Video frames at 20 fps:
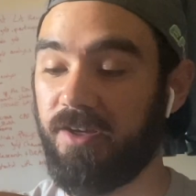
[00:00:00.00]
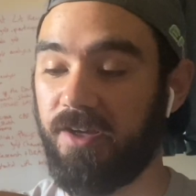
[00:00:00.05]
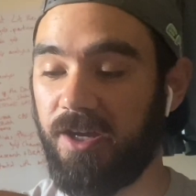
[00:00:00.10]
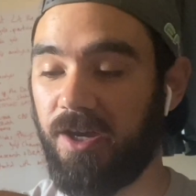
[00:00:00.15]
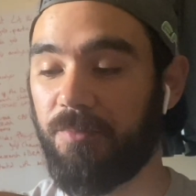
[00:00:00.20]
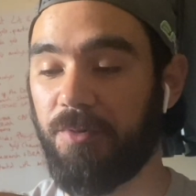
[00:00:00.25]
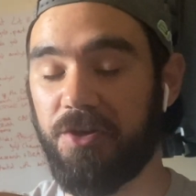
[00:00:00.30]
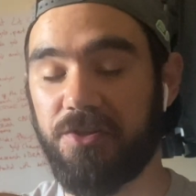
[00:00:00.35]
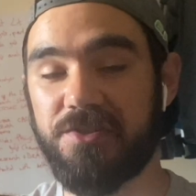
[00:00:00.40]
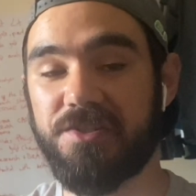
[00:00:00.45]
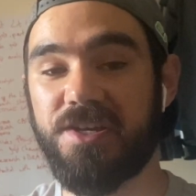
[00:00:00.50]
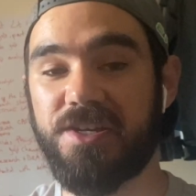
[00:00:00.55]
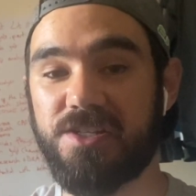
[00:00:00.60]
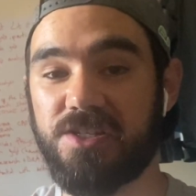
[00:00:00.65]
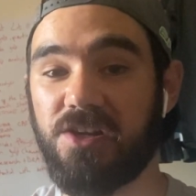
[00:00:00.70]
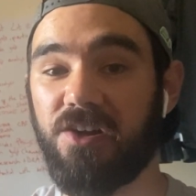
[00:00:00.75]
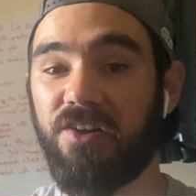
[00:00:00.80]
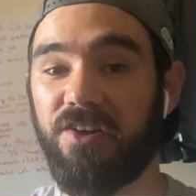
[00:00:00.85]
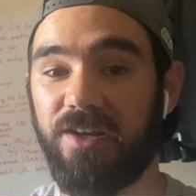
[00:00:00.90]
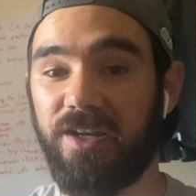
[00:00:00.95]
And when I say
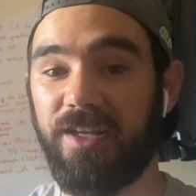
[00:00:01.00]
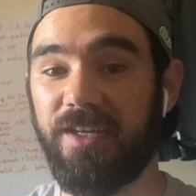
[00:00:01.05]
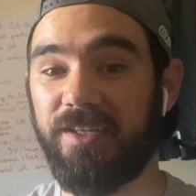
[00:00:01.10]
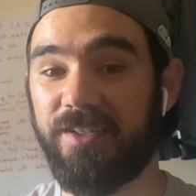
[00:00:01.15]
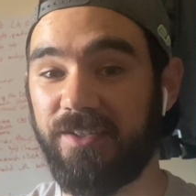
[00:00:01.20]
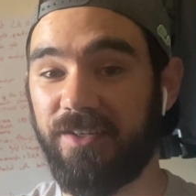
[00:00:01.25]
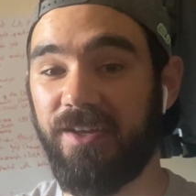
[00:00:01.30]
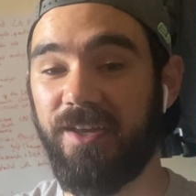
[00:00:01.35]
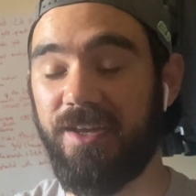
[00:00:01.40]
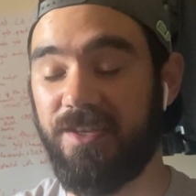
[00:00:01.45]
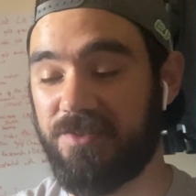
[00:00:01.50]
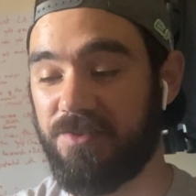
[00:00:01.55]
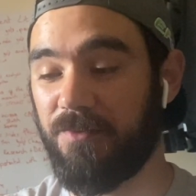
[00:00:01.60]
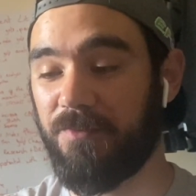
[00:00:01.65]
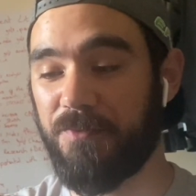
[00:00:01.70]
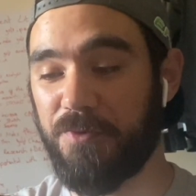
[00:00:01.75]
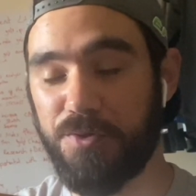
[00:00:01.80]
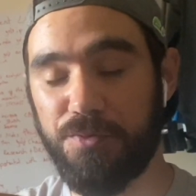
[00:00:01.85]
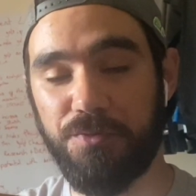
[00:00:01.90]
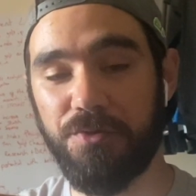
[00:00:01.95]
slightly, it's a
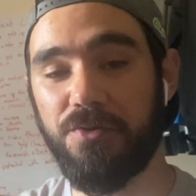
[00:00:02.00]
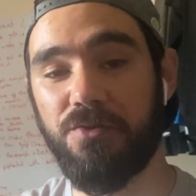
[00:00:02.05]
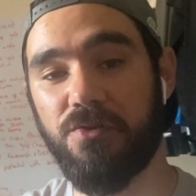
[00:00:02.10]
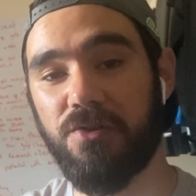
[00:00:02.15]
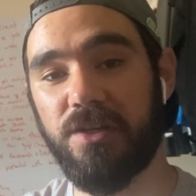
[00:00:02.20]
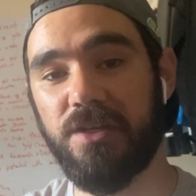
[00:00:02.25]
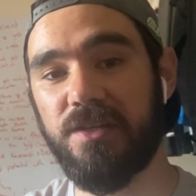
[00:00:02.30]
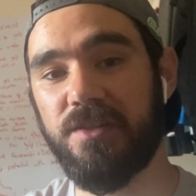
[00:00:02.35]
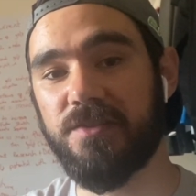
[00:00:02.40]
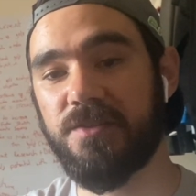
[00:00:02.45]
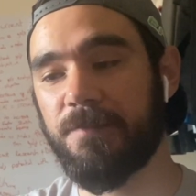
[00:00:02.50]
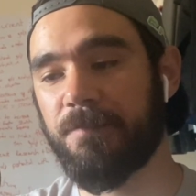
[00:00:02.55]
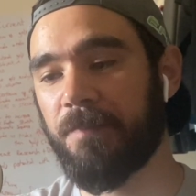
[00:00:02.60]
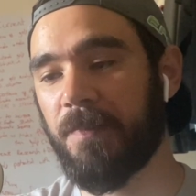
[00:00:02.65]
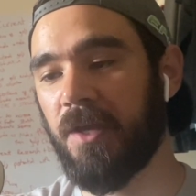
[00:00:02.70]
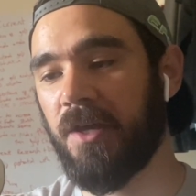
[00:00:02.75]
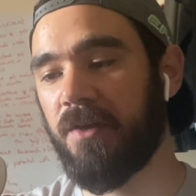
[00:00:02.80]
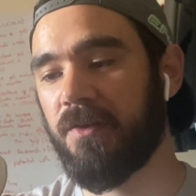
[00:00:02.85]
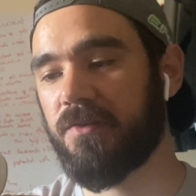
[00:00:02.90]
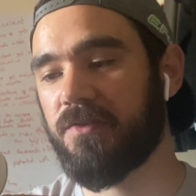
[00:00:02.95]
few degrees.
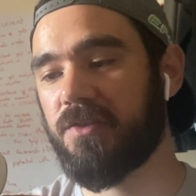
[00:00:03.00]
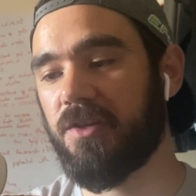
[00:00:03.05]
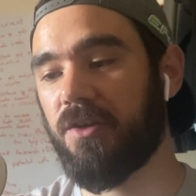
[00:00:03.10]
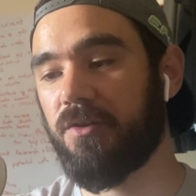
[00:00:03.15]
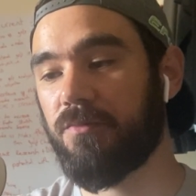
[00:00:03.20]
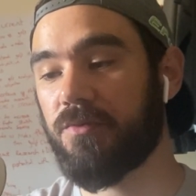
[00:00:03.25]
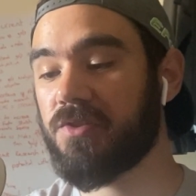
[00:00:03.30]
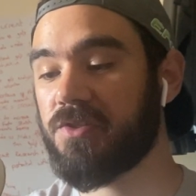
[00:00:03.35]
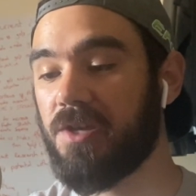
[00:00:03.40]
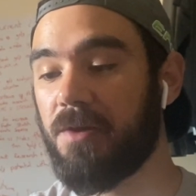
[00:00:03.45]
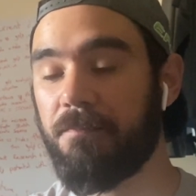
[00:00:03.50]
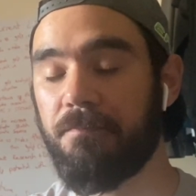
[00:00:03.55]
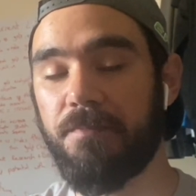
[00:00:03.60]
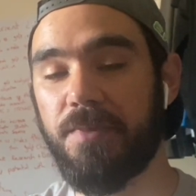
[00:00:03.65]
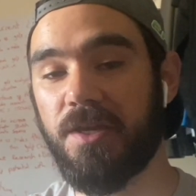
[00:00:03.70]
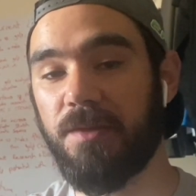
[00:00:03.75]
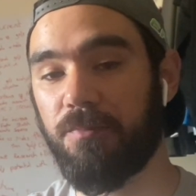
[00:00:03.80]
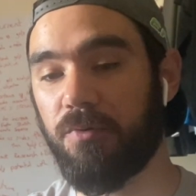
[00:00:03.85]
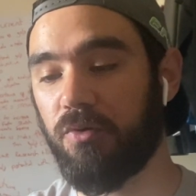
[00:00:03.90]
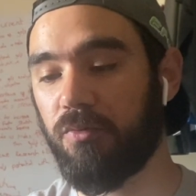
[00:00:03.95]
So some
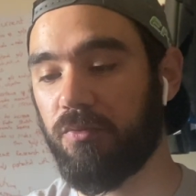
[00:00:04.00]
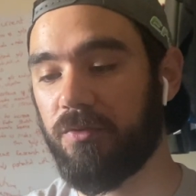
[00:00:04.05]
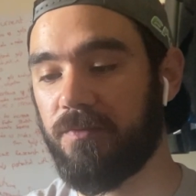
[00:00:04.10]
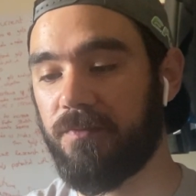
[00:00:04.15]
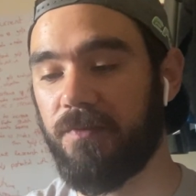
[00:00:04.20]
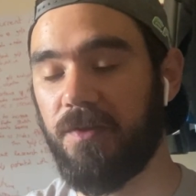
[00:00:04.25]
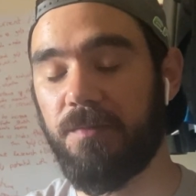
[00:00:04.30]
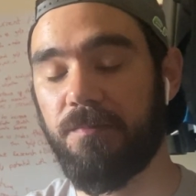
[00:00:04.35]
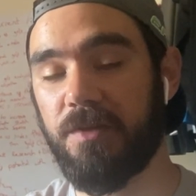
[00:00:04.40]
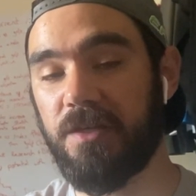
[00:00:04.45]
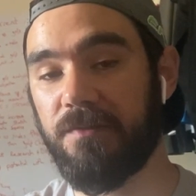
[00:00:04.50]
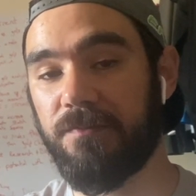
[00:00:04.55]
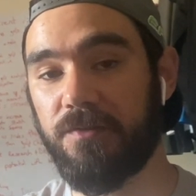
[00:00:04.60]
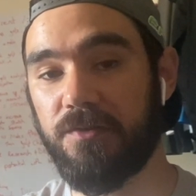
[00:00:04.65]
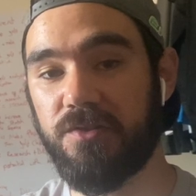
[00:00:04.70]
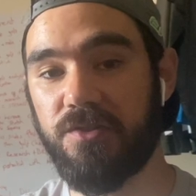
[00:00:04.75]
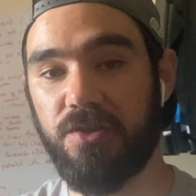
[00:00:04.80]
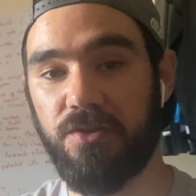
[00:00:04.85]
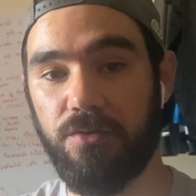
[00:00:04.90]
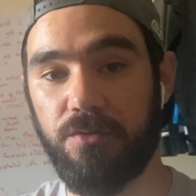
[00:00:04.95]
people would fit me for
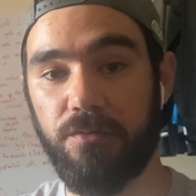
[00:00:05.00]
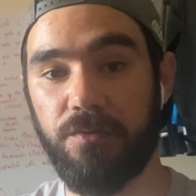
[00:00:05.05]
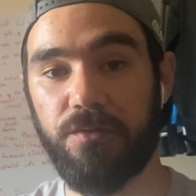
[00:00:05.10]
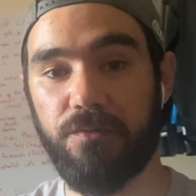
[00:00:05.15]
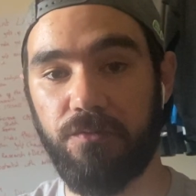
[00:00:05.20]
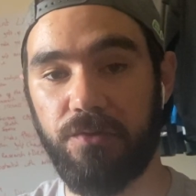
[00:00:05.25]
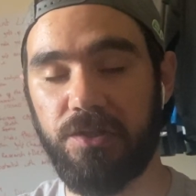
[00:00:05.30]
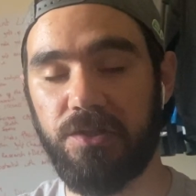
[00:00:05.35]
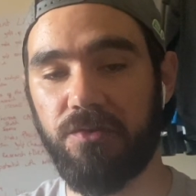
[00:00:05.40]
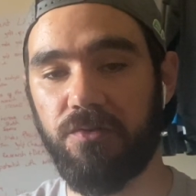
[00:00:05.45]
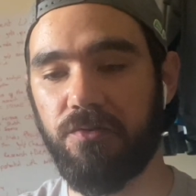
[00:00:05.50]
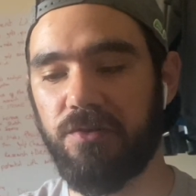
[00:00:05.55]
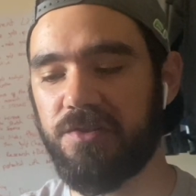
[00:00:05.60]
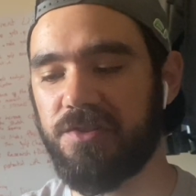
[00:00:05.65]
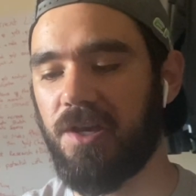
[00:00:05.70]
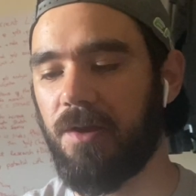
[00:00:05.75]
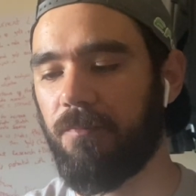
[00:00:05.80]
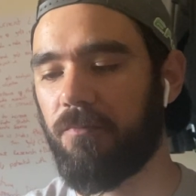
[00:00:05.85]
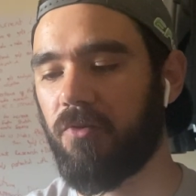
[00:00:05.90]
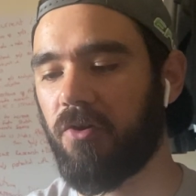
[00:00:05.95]
2-3 degrees
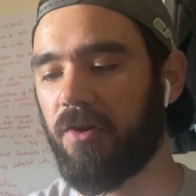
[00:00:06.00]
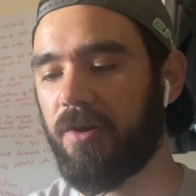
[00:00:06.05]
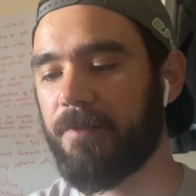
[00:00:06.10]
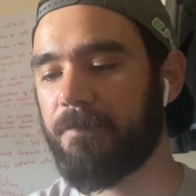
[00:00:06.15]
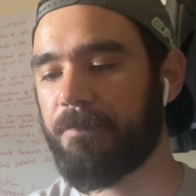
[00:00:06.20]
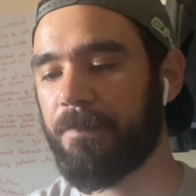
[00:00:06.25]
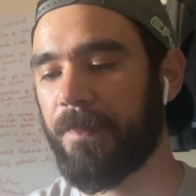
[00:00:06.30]
upright.